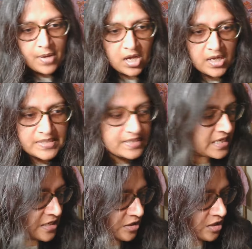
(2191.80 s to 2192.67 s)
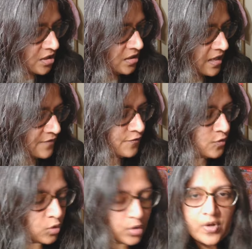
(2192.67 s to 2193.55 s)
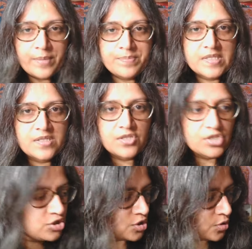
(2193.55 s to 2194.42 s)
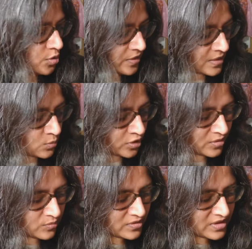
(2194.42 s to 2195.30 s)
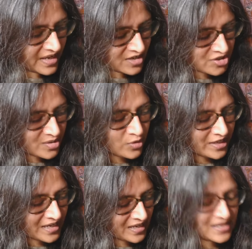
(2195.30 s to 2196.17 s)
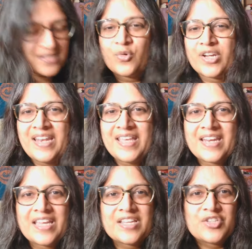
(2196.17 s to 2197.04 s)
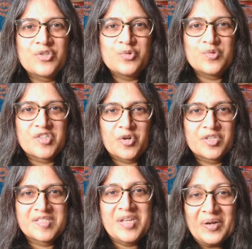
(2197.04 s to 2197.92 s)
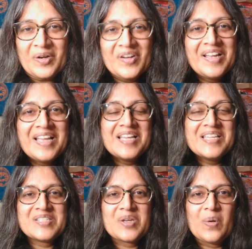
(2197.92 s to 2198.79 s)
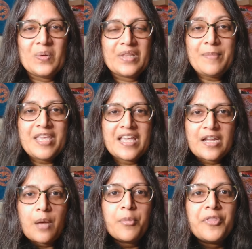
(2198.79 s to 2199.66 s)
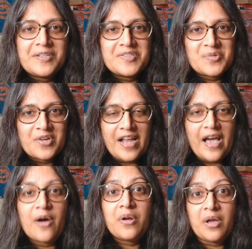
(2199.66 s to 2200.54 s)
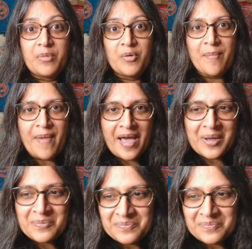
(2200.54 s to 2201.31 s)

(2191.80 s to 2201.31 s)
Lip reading: pause here. I have a few more whips to show you, and then we're kind of getting into new starts here. So let me get a couple things sorted out. I'll be right back.